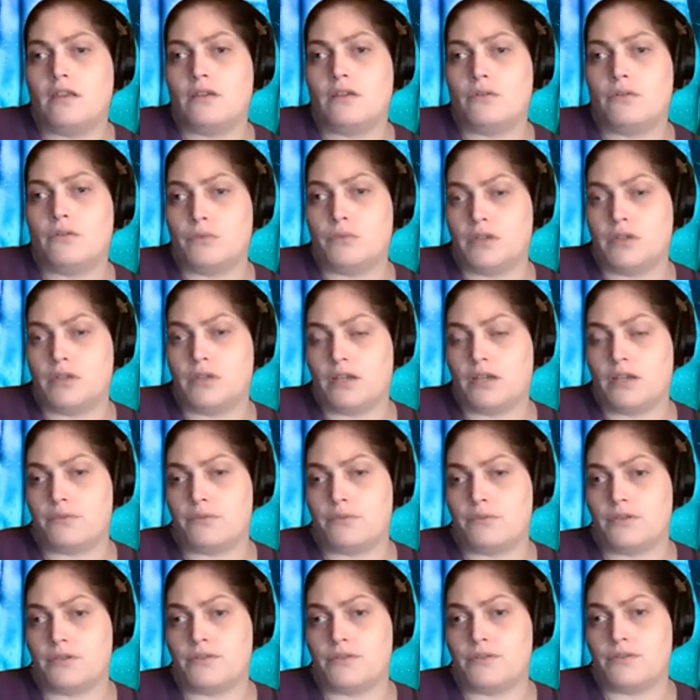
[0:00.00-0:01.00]
when I
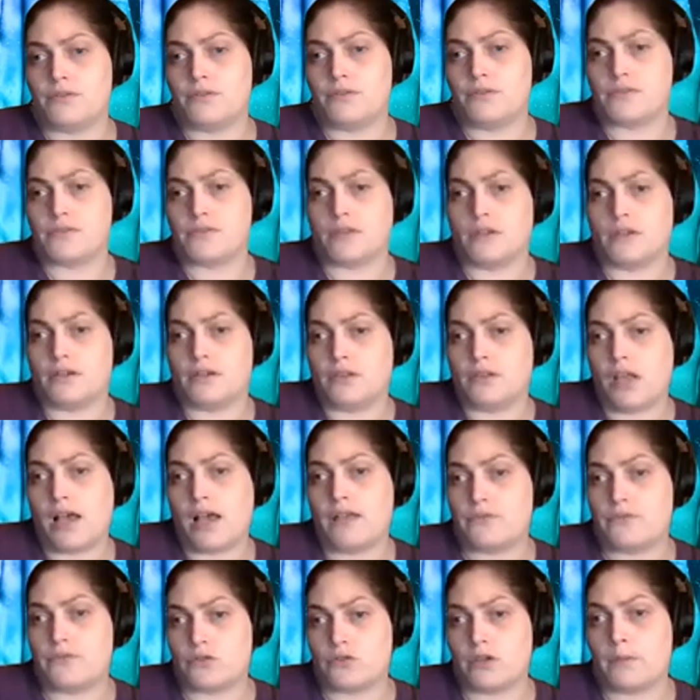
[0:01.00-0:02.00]
was live
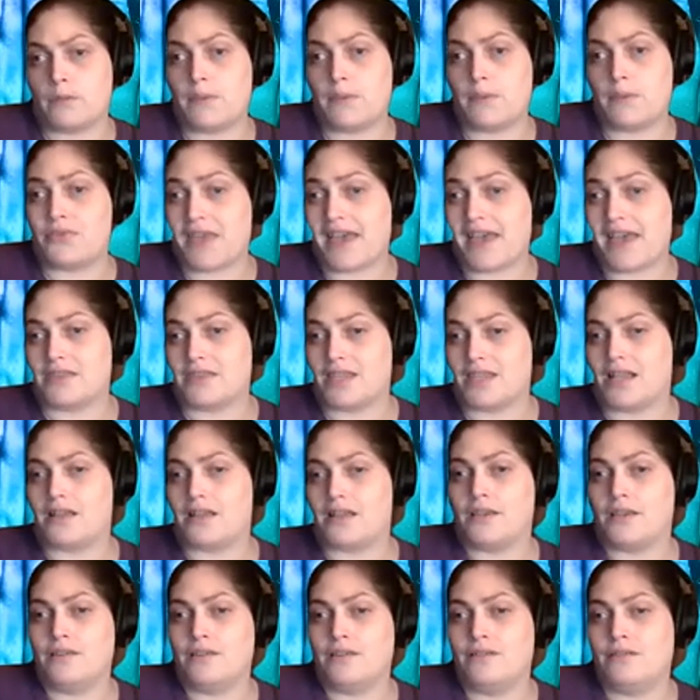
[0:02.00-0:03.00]
streaming that
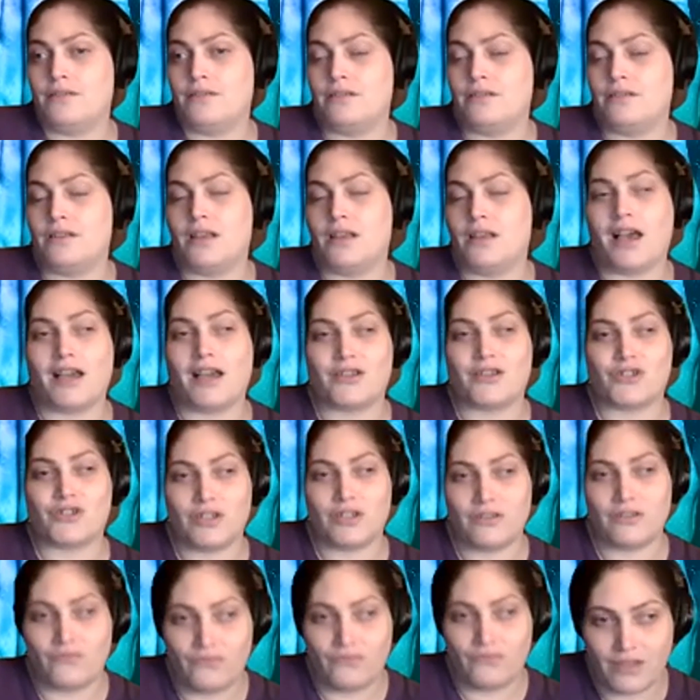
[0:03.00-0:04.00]
day. I
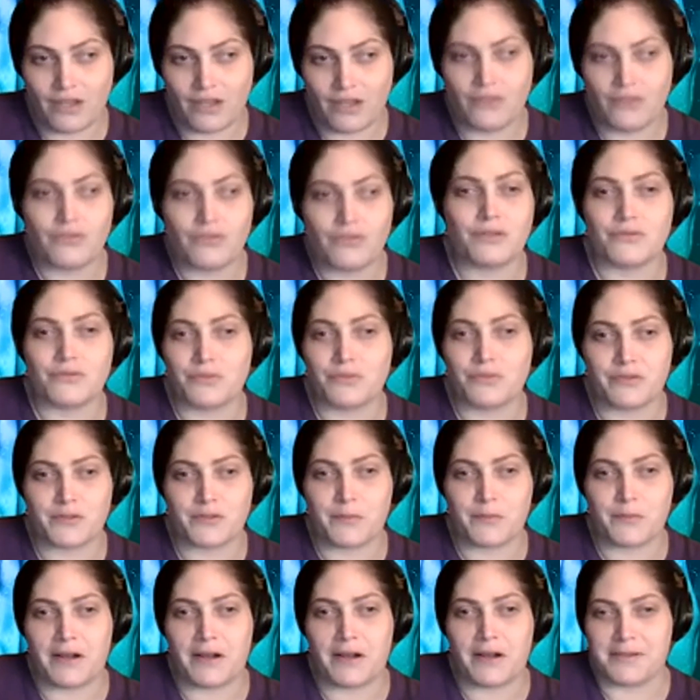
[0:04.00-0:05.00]
should have known there was
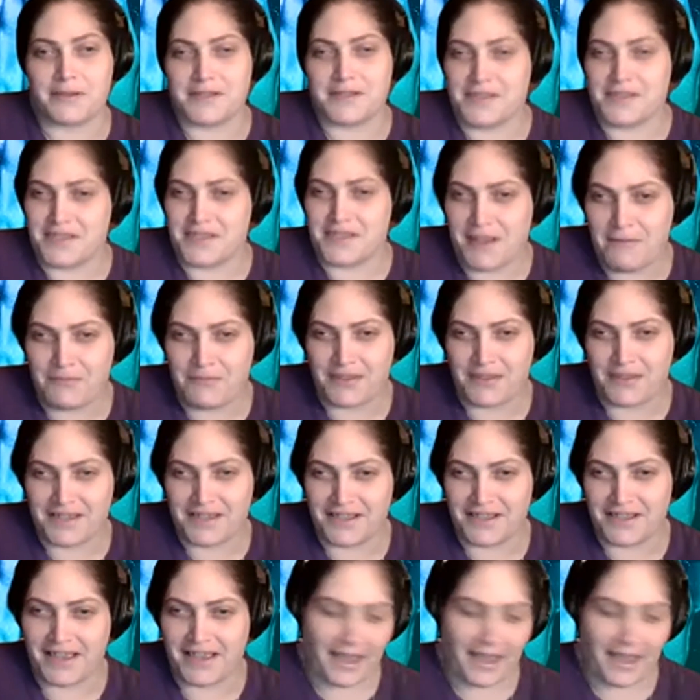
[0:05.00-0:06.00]
probably something
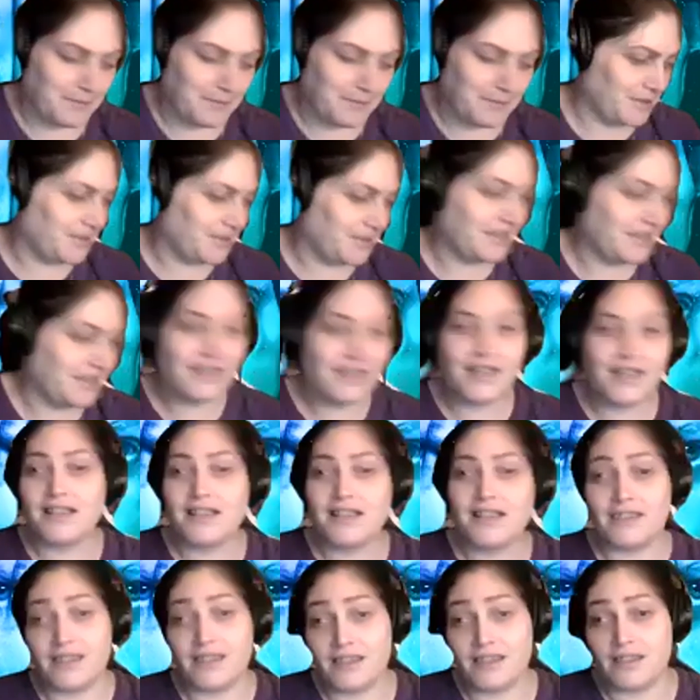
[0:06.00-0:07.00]
going to happen.
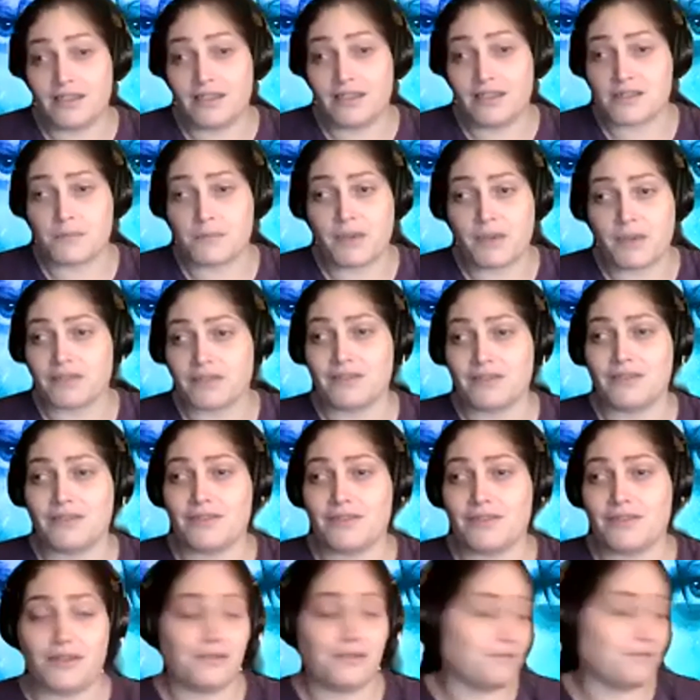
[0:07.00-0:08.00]
Didn't expect it
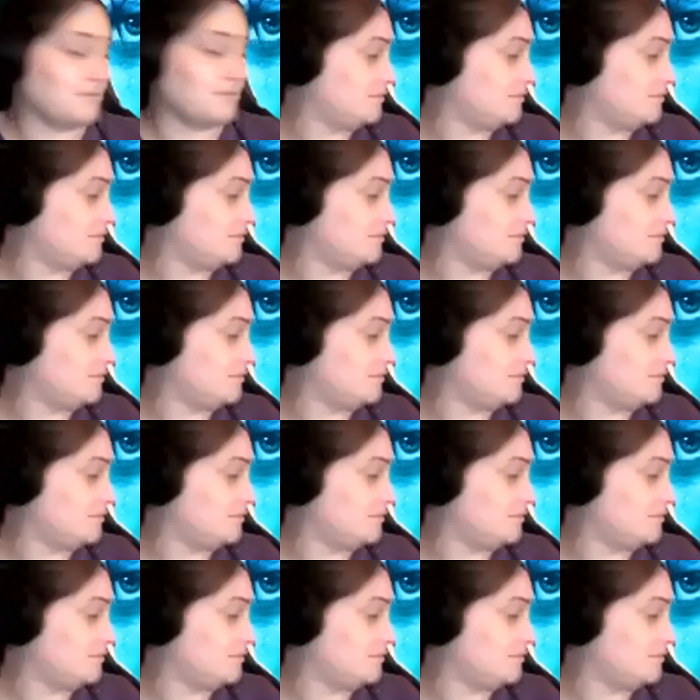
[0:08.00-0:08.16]
though.